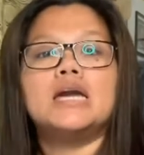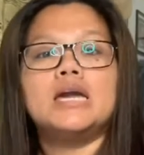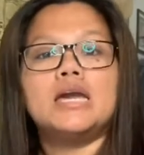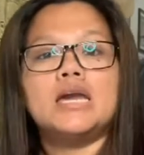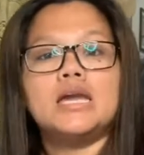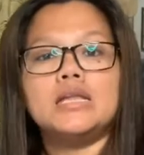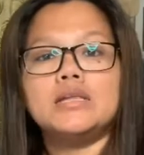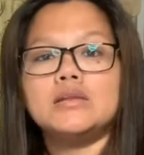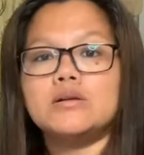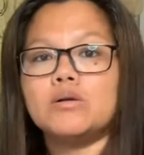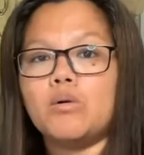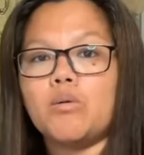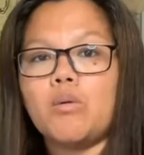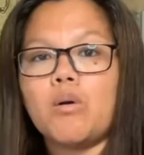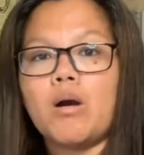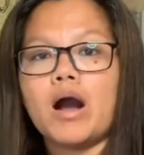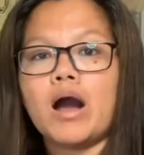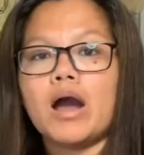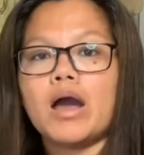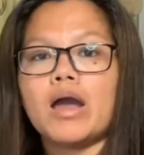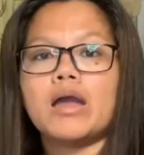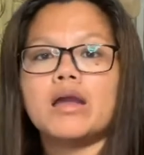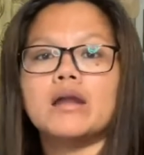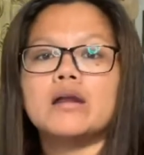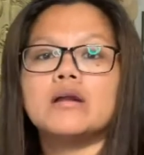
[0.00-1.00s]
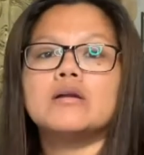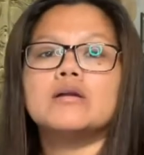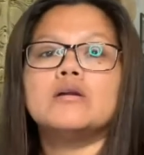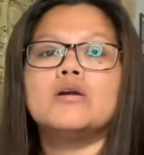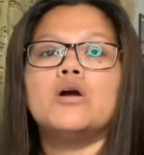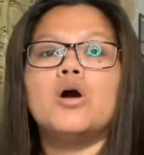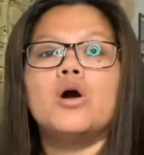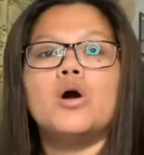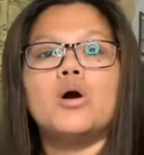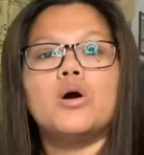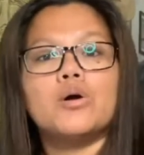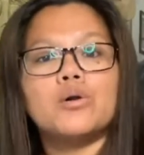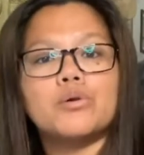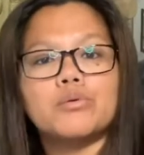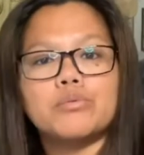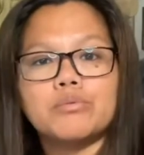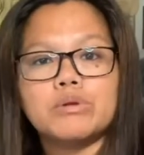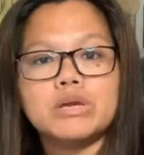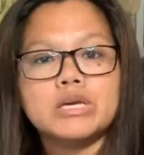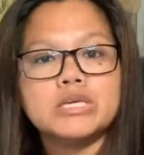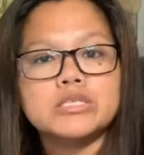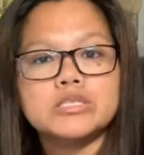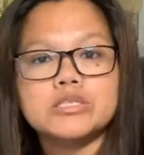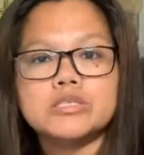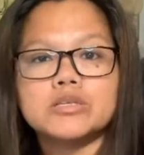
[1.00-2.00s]
inquire or
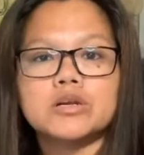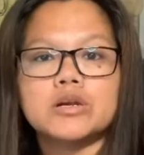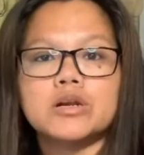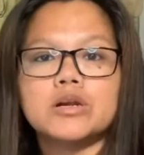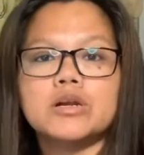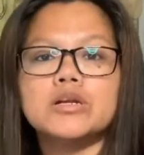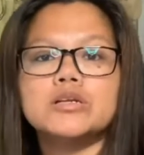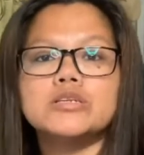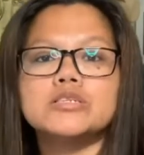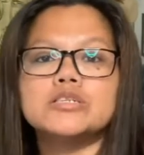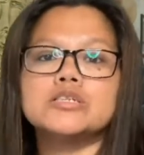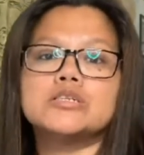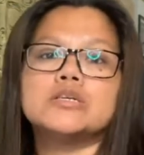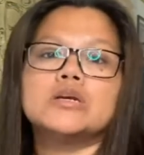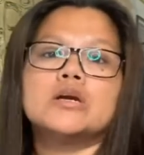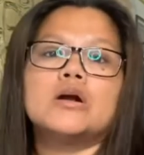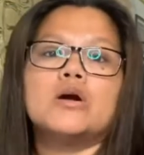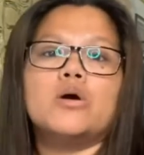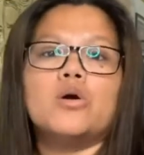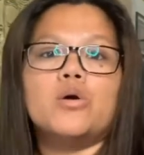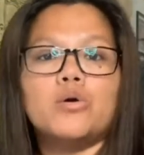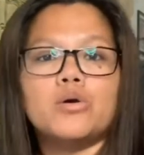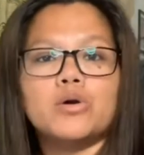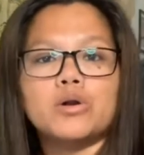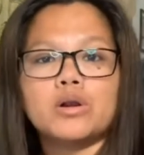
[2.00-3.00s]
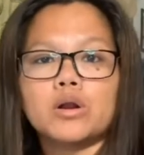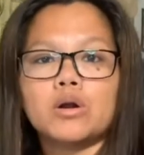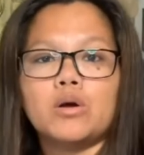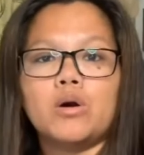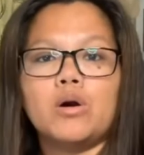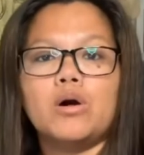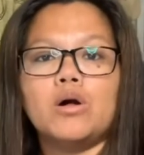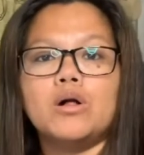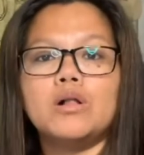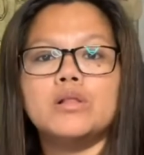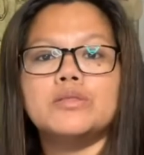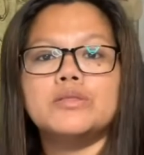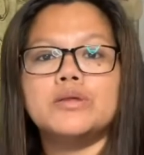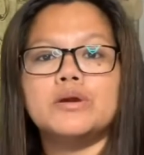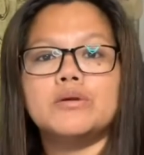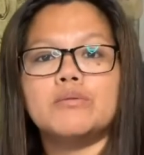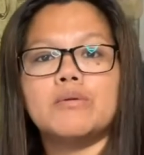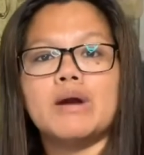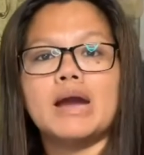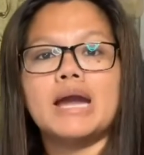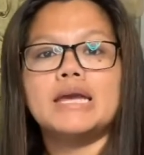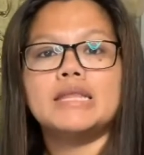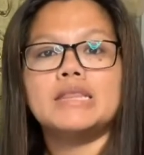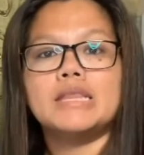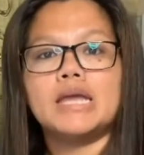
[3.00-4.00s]
research or call the
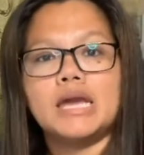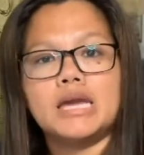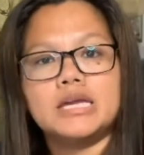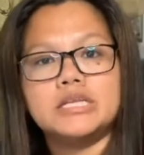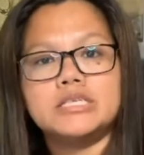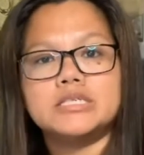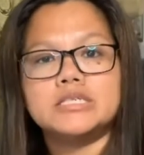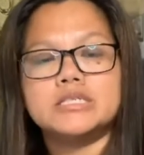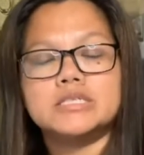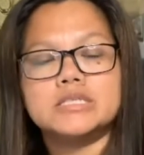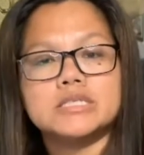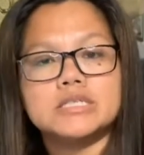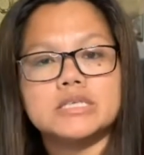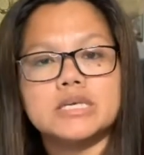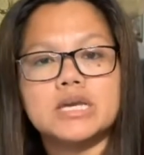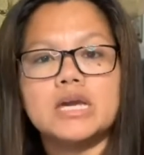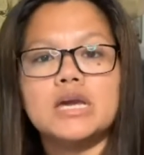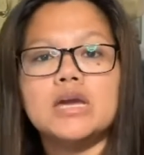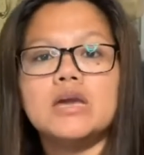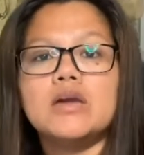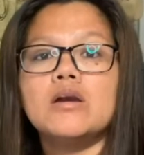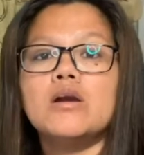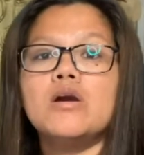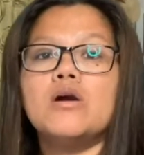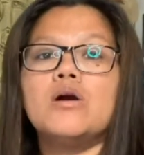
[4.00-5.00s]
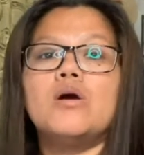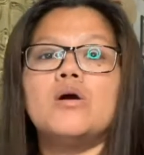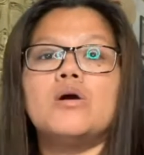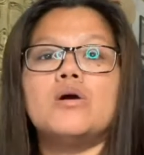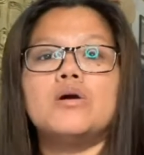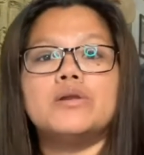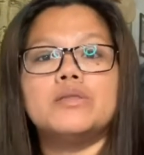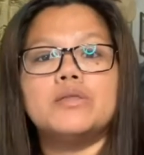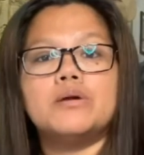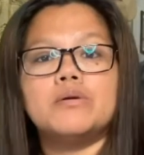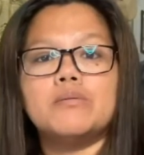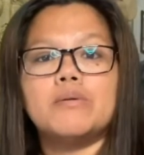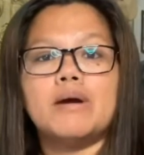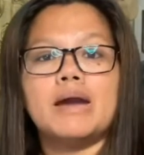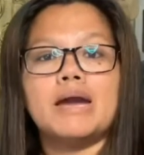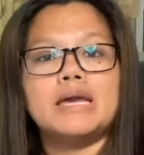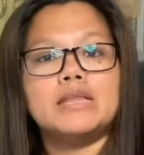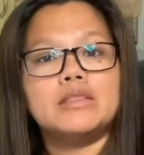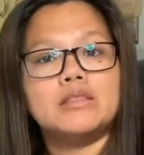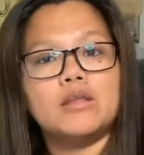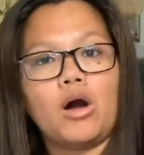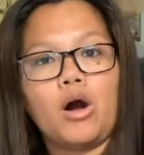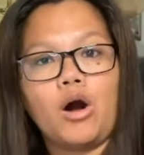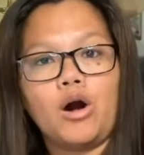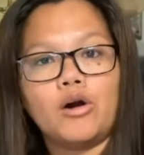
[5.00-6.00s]
right agency or the
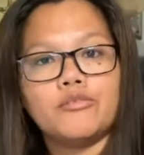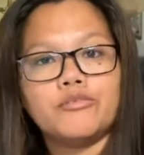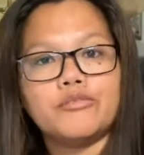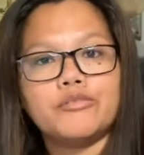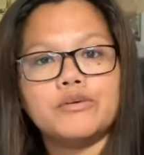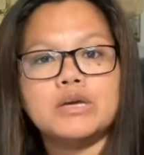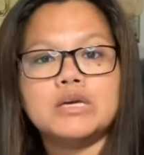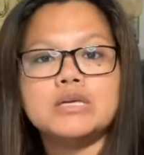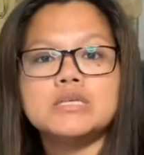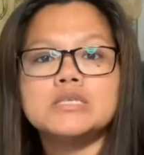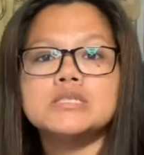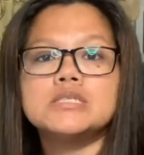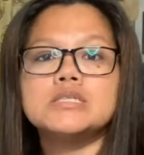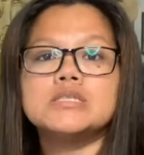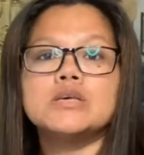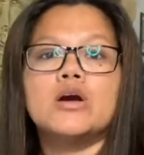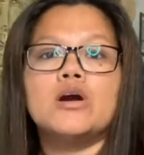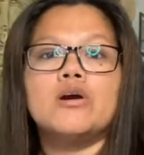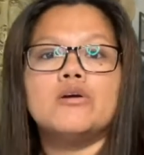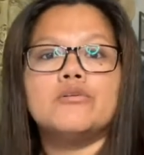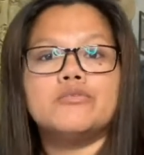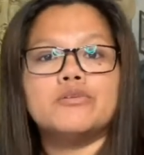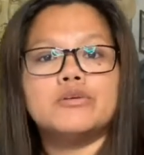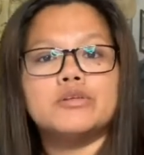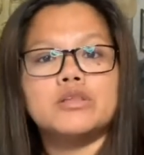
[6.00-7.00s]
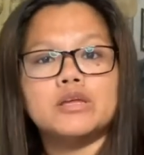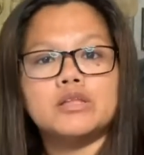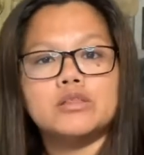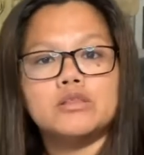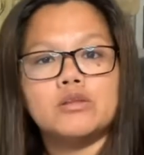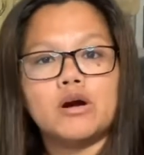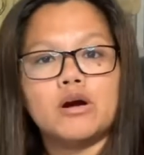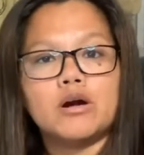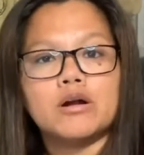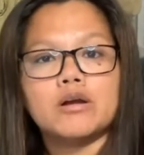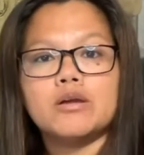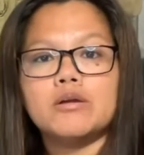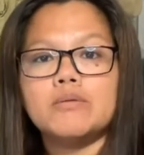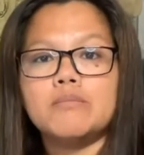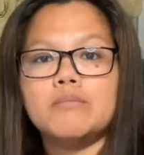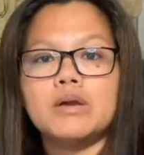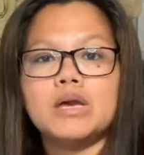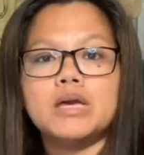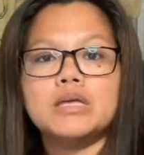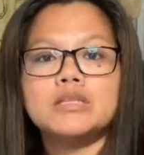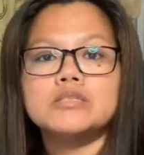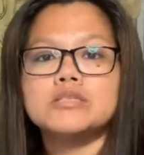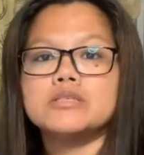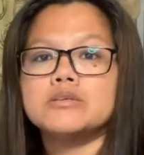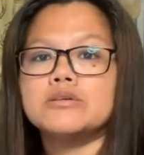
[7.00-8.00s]
right office for the
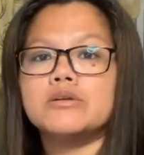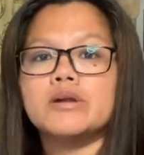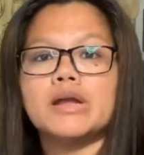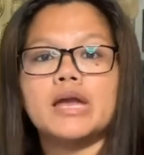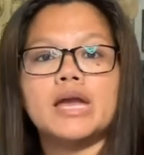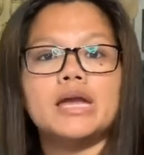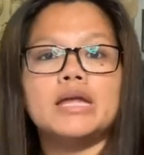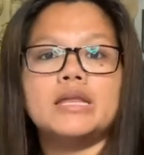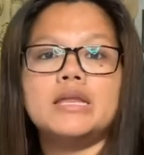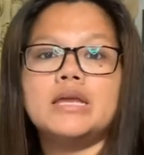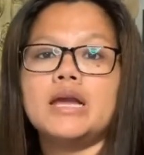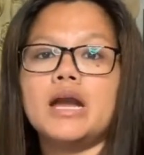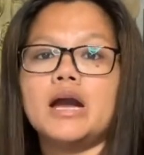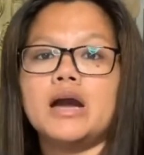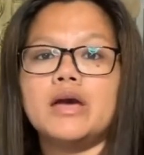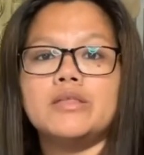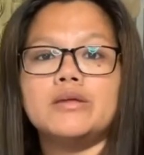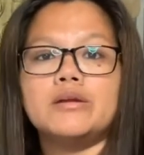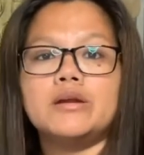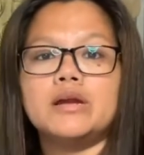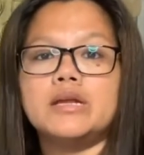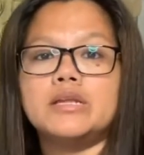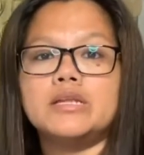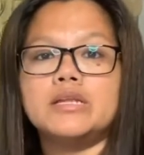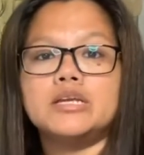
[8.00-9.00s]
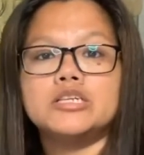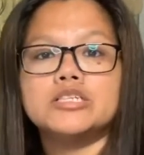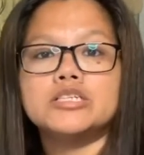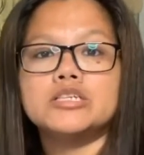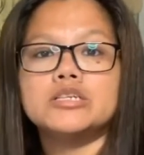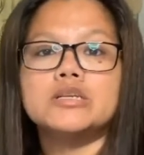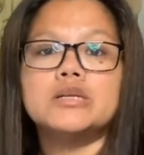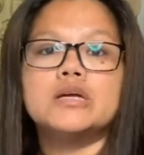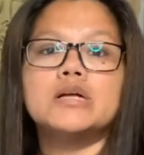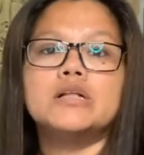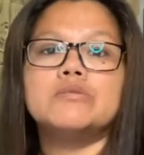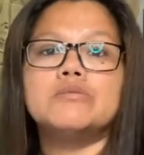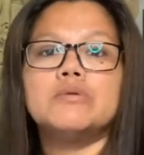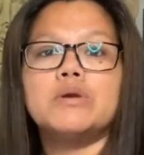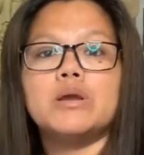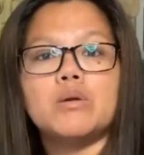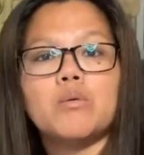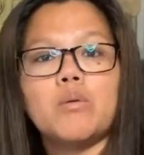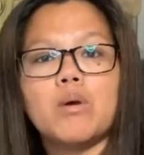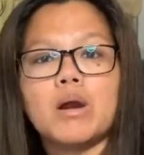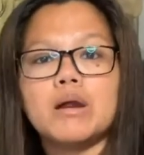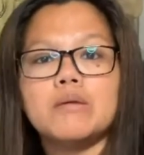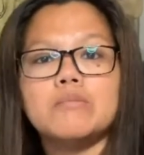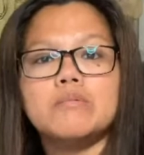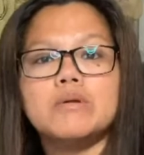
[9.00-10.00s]
documents or any other additional
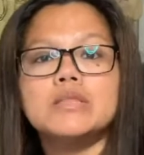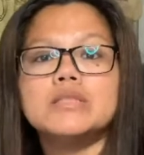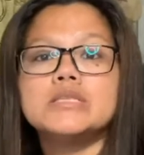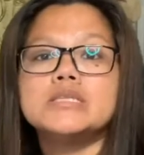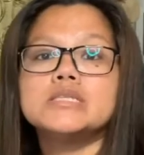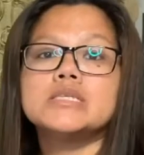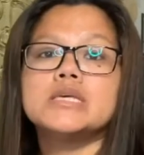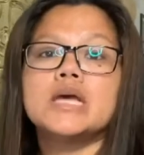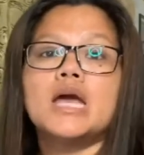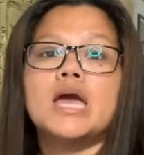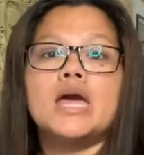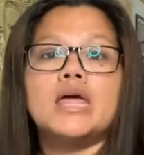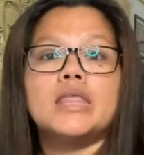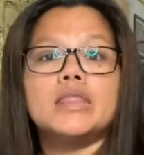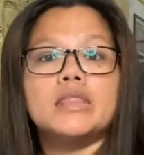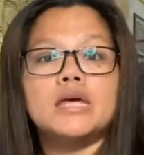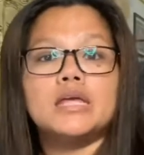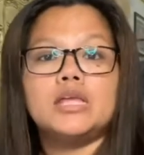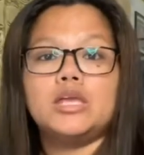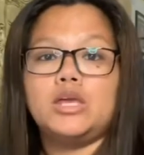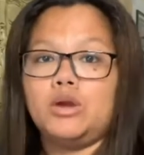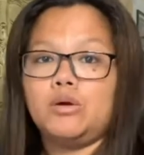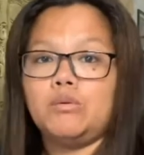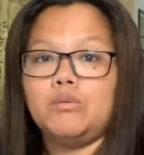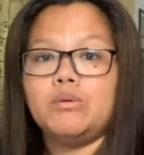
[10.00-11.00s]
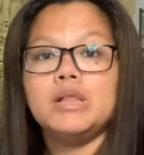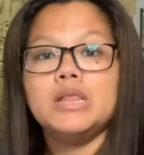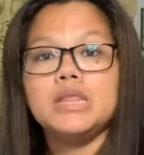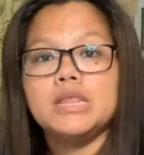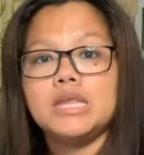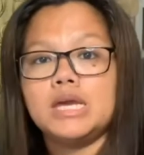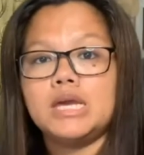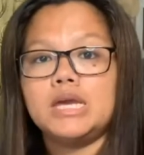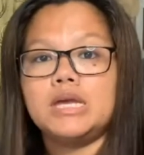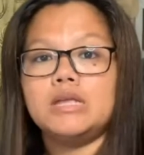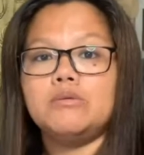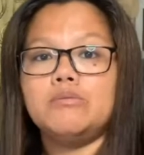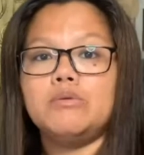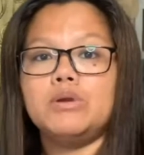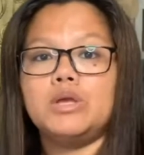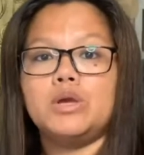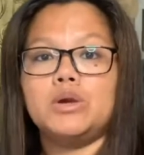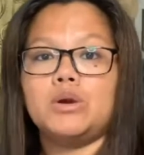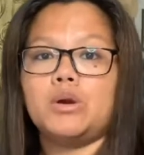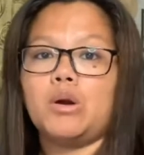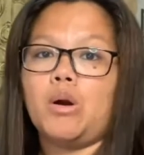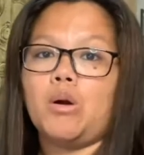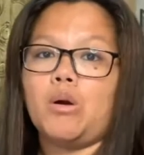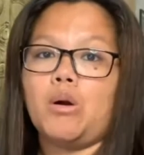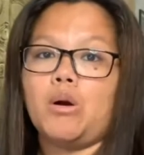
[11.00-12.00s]
requirements that you will need when you
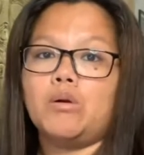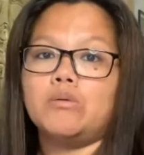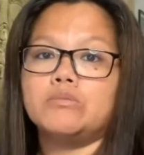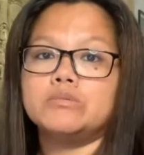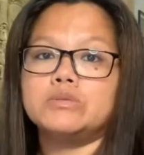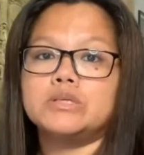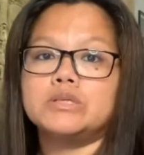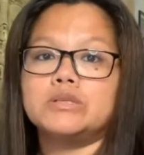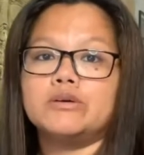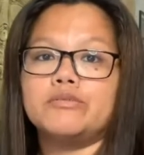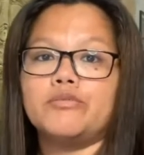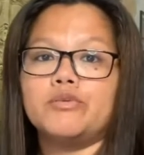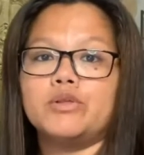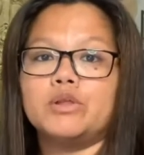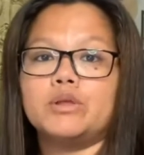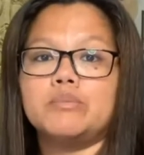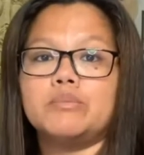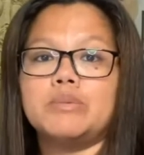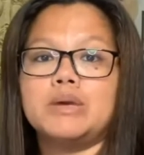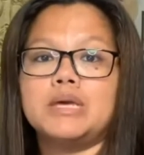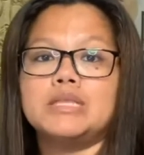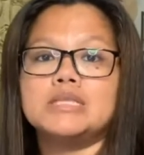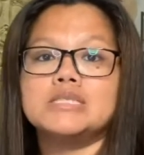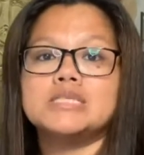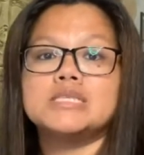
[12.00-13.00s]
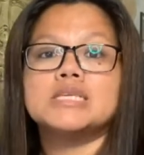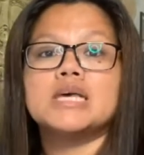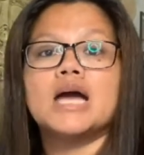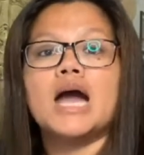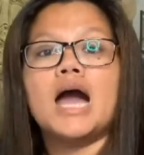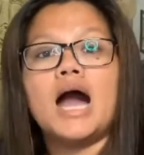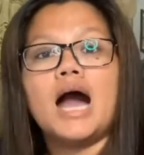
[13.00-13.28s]
go home to the Philippines,